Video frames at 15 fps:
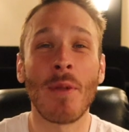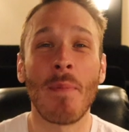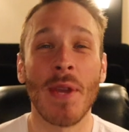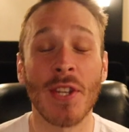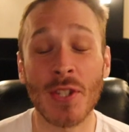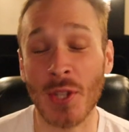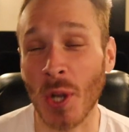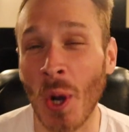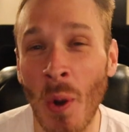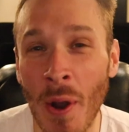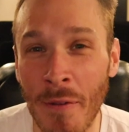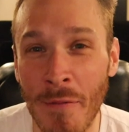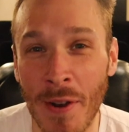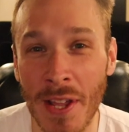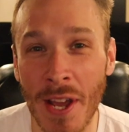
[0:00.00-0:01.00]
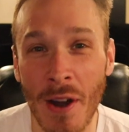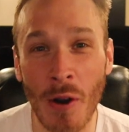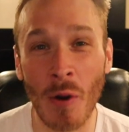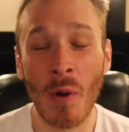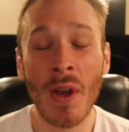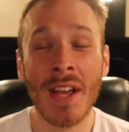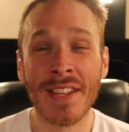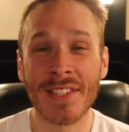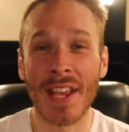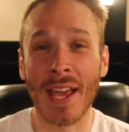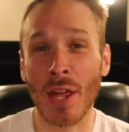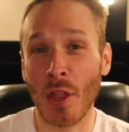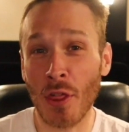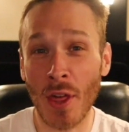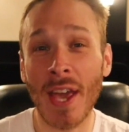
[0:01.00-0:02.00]
gonna be just a quick video
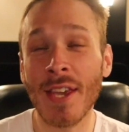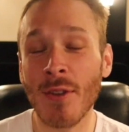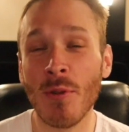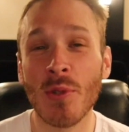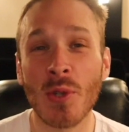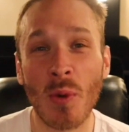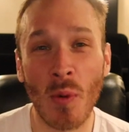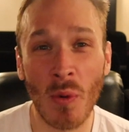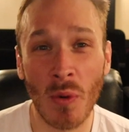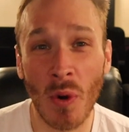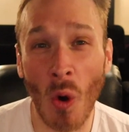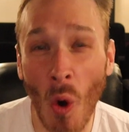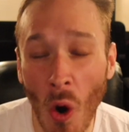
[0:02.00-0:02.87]
saying thank you to